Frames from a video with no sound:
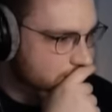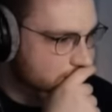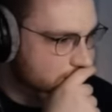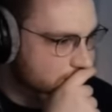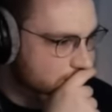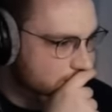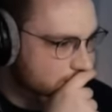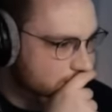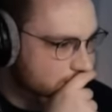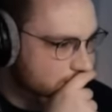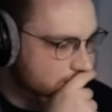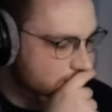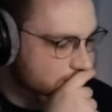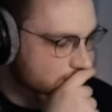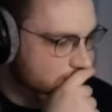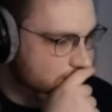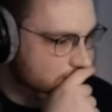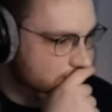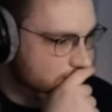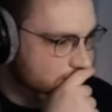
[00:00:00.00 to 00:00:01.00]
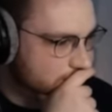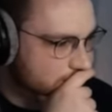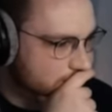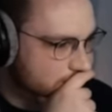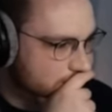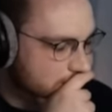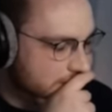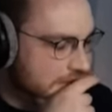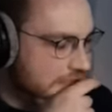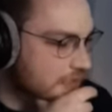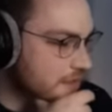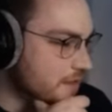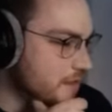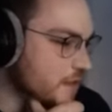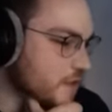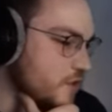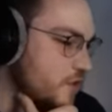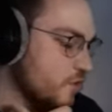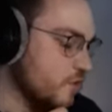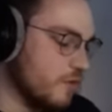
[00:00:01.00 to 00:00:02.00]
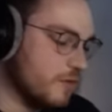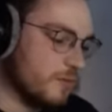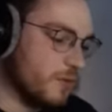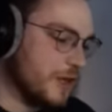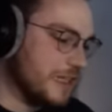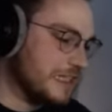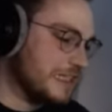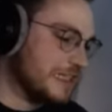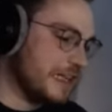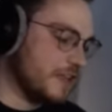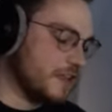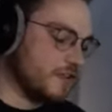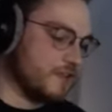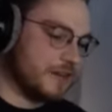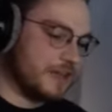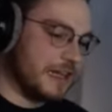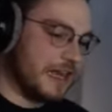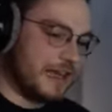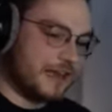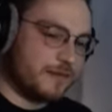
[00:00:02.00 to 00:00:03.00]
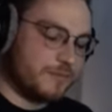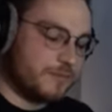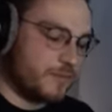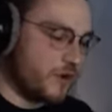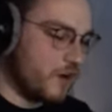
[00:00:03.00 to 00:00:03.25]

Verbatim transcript: Now, I don't think I would have- Dude, what he said to, like,